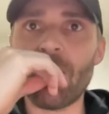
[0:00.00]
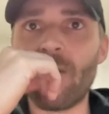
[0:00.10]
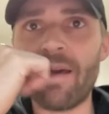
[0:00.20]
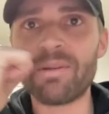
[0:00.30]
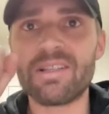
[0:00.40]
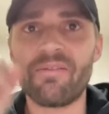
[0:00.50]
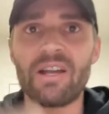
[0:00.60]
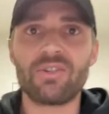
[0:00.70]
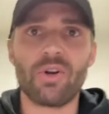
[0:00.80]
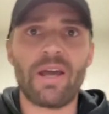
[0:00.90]
What happens if
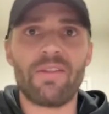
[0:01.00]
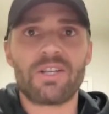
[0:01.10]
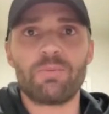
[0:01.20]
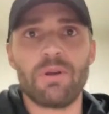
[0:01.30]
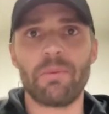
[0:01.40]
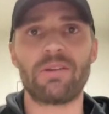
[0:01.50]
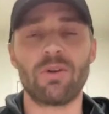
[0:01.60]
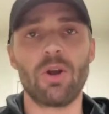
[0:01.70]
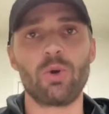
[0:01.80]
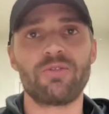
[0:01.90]
I turn on the
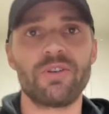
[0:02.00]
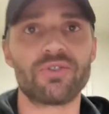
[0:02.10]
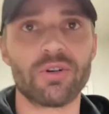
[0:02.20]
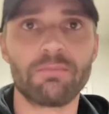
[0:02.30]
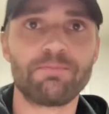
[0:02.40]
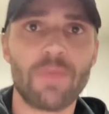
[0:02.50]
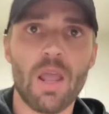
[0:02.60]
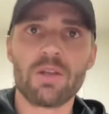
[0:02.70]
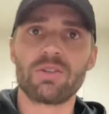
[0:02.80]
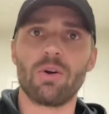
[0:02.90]
experimental coach feature?
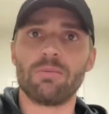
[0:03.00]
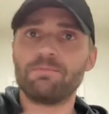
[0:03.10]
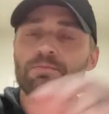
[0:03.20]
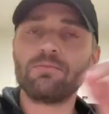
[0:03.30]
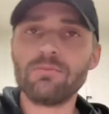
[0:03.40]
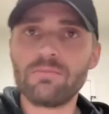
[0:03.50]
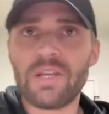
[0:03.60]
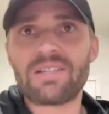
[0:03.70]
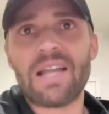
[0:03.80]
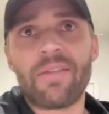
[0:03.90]
So
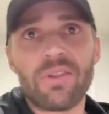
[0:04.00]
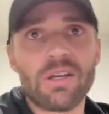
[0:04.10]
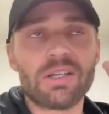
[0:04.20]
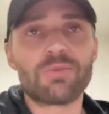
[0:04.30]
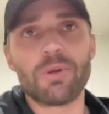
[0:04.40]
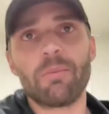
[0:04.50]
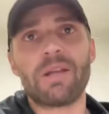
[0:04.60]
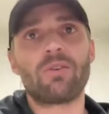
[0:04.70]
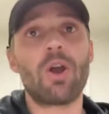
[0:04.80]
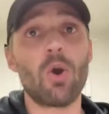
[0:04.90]
it's not the
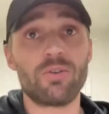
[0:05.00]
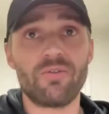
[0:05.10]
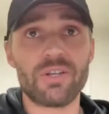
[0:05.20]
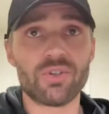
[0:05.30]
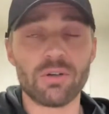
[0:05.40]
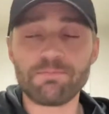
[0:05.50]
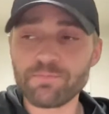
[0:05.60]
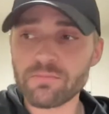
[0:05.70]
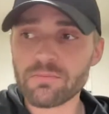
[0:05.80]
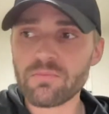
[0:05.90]
experimental coach
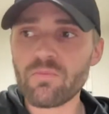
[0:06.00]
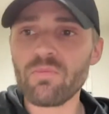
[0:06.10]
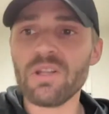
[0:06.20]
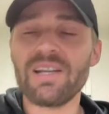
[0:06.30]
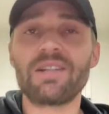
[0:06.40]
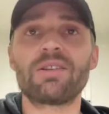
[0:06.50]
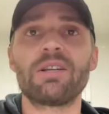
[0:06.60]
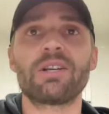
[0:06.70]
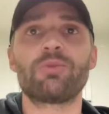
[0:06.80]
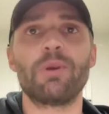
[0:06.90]
feature, it's
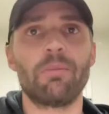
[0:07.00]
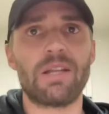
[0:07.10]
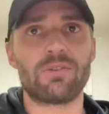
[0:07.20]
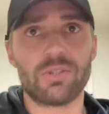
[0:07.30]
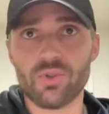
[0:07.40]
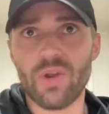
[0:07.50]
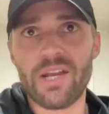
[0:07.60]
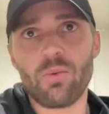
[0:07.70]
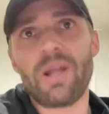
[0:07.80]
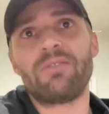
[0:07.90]
the experimental
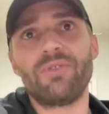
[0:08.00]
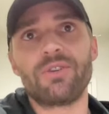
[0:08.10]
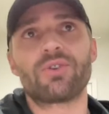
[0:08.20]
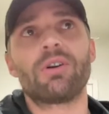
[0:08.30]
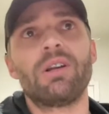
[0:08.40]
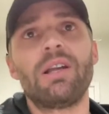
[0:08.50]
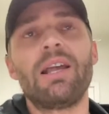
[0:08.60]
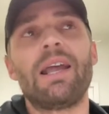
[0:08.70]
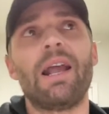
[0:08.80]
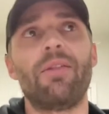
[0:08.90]
trend weight feature.
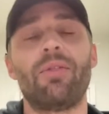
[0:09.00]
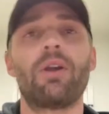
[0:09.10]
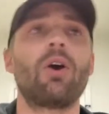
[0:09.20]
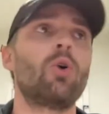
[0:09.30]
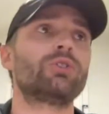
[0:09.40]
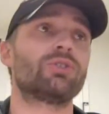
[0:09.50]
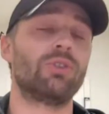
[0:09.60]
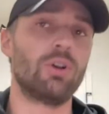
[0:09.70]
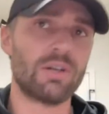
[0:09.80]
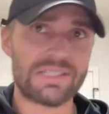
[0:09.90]
And the coach
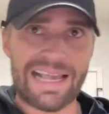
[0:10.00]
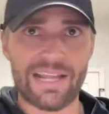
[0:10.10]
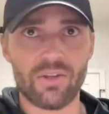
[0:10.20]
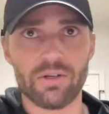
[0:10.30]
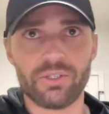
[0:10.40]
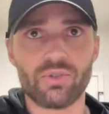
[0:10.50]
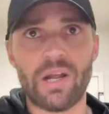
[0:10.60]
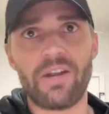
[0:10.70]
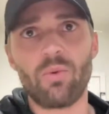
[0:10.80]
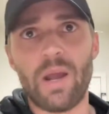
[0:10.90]
looks at your
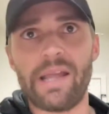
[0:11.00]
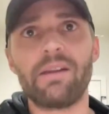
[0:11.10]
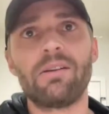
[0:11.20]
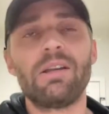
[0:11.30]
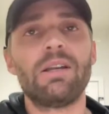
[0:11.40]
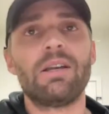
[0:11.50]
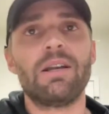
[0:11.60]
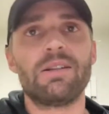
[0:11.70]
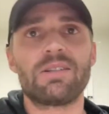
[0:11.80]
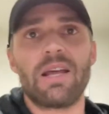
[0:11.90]
trend weight
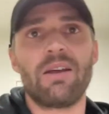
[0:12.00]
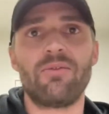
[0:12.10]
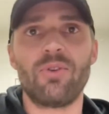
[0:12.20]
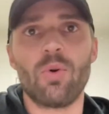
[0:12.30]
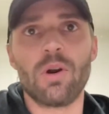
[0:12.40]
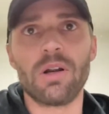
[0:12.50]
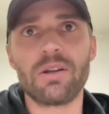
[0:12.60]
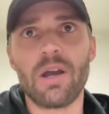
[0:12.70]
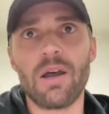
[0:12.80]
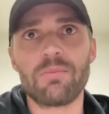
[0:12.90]
instead of
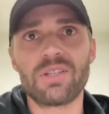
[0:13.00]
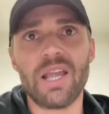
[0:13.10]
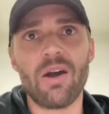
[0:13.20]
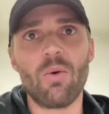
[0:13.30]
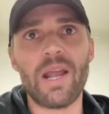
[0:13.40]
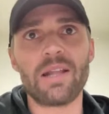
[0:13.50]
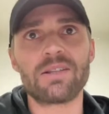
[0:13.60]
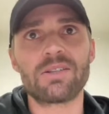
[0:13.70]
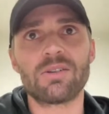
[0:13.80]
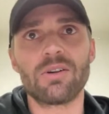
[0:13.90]
your scale
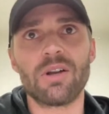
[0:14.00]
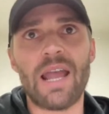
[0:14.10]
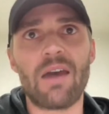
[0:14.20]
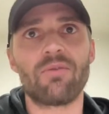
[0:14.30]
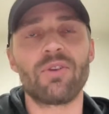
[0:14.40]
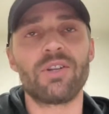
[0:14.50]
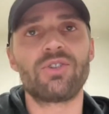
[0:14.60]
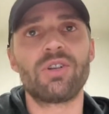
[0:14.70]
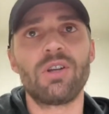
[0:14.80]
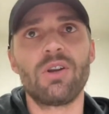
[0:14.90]
weights or
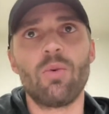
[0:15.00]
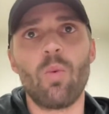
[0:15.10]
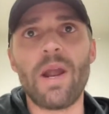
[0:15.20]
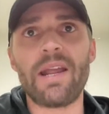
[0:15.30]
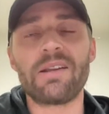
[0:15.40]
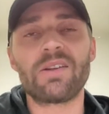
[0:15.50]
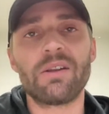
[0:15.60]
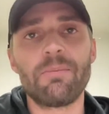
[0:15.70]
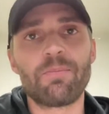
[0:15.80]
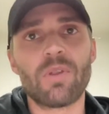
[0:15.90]
average weight.
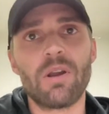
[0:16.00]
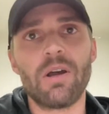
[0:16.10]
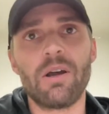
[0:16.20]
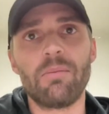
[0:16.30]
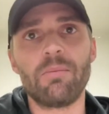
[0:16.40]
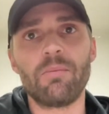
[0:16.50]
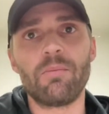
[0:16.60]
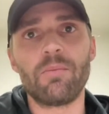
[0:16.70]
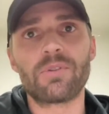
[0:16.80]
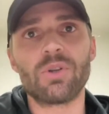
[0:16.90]

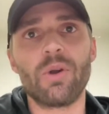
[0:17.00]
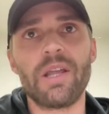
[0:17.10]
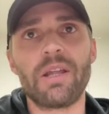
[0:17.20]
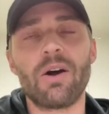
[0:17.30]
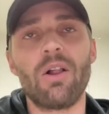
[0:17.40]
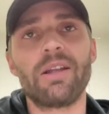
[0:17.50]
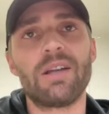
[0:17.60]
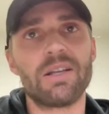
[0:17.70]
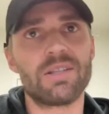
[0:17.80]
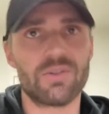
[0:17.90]
So all it
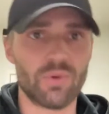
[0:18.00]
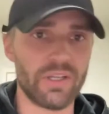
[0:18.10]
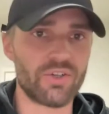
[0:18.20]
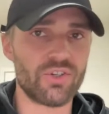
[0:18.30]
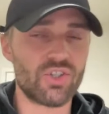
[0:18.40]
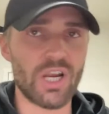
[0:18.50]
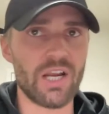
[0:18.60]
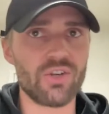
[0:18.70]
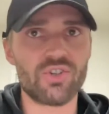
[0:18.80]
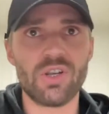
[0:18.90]
does is really just
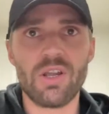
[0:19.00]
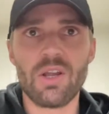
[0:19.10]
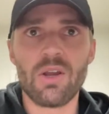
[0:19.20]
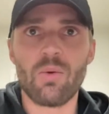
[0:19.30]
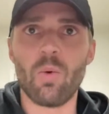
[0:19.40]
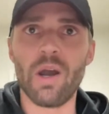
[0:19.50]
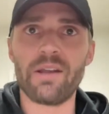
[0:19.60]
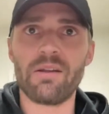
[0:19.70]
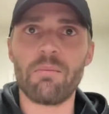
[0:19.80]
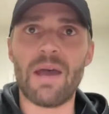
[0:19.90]
change
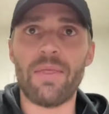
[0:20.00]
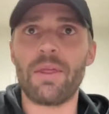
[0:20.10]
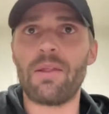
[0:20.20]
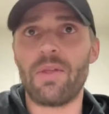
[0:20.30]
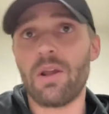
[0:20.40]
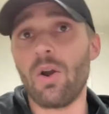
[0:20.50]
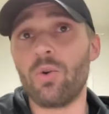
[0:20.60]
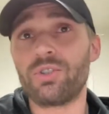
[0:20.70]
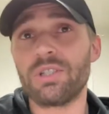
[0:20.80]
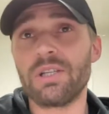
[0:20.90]
what method the
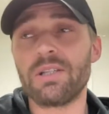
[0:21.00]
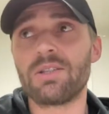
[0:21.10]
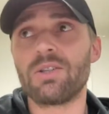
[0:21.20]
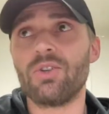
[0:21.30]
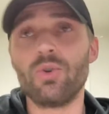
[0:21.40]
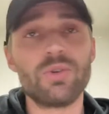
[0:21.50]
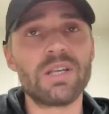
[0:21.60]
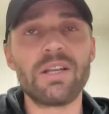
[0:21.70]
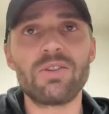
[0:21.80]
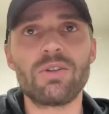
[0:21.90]
coach is
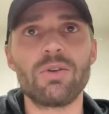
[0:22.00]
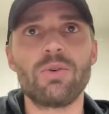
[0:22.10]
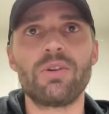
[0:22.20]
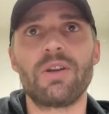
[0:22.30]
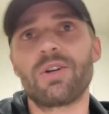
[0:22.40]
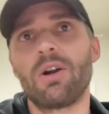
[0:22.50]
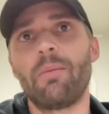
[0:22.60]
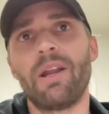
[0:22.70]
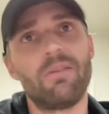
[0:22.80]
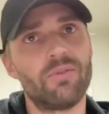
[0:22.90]
using to
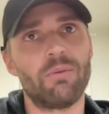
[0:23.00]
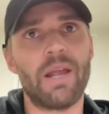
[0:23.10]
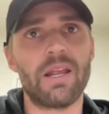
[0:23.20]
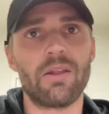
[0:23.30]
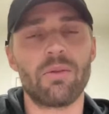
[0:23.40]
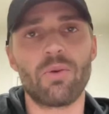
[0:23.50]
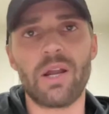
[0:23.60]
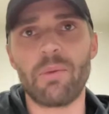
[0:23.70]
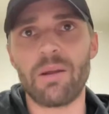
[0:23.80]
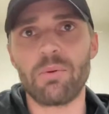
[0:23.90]
determine if you're making the
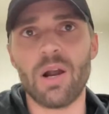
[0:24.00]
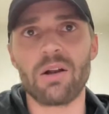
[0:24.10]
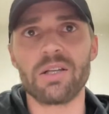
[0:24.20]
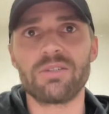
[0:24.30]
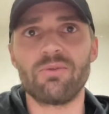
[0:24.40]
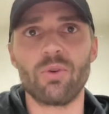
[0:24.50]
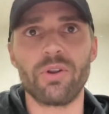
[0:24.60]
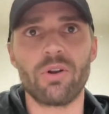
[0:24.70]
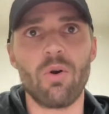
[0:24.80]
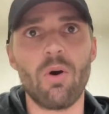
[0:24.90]
right amount of progress for
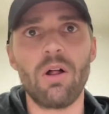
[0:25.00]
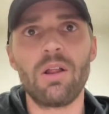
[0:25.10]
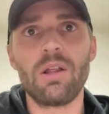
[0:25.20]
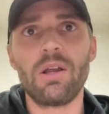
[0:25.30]
your goal.